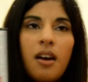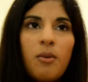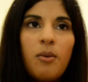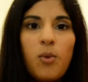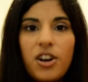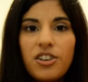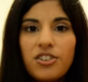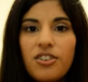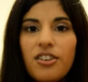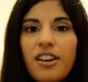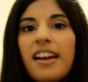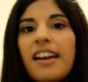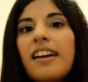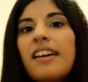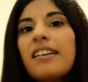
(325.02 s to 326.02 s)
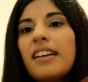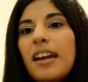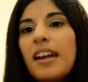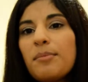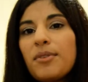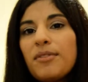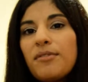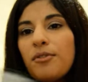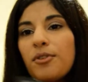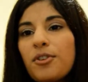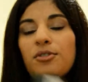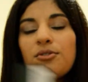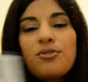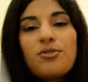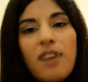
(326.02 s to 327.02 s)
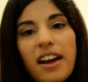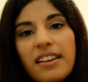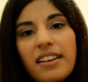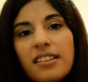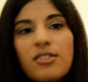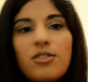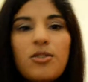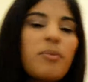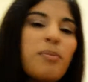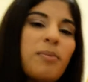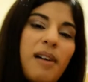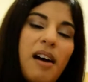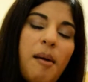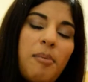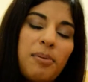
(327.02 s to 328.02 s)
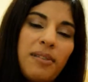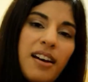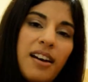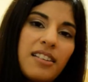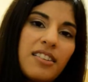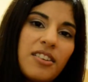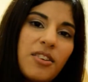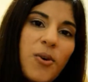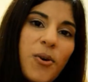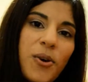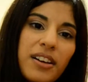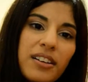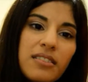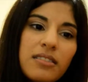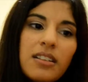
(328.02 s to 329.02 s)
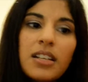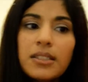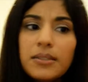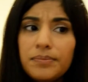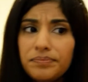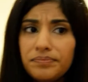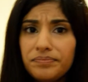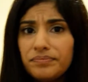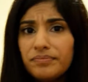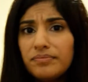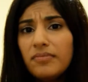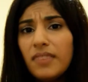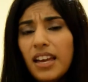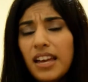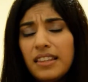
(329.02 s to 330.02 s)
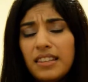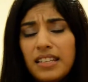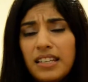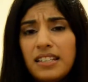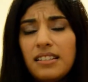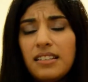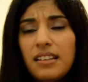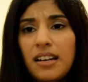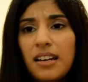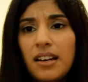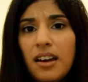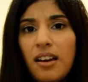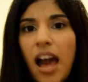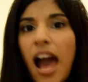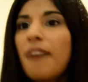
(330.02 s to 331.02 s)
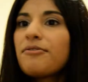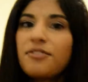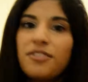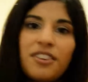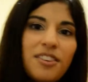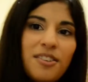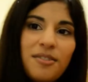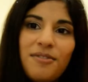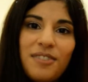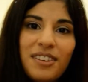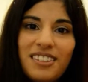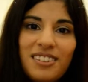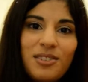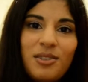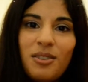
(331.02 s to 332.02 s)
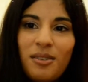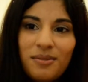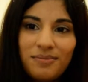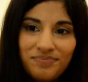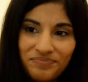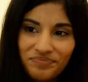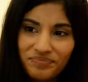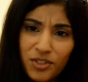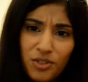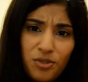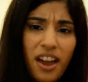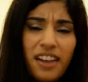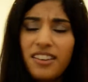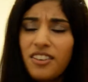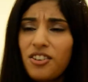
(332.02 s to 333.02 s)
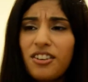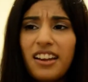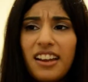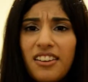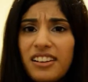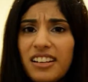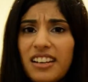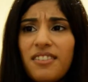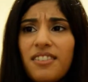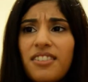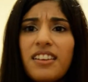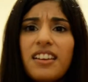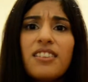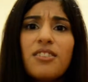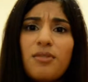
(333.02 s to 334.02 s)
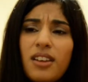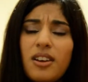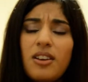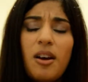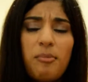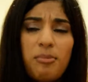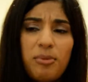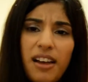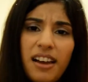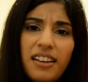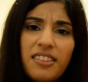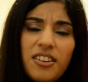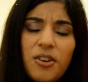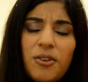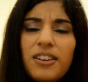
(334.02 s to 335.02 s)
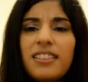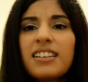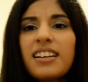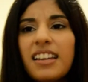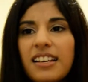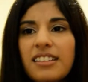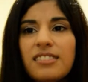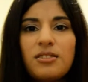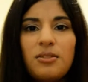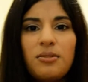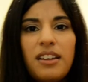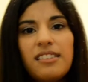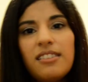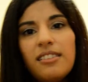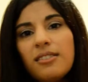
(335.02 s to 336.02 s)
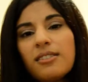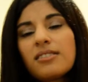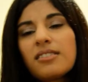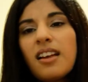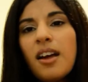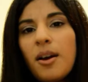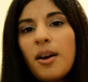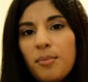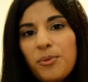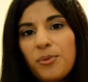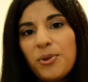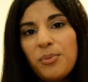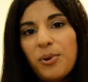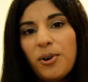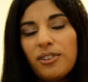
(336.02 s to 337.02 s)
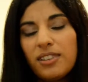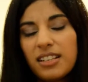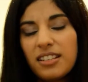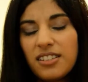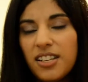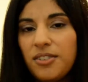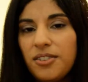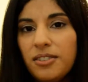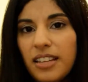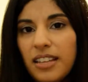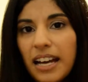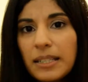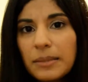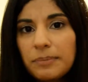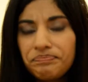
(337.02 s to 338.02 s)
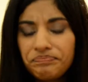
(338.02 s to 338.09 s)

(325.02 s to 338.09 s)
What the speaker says: washed your hair, and before you dry it, you apply the oil. And then after you finish drying your hair and everything, you can apply the oil again so that it looks more polished and all that.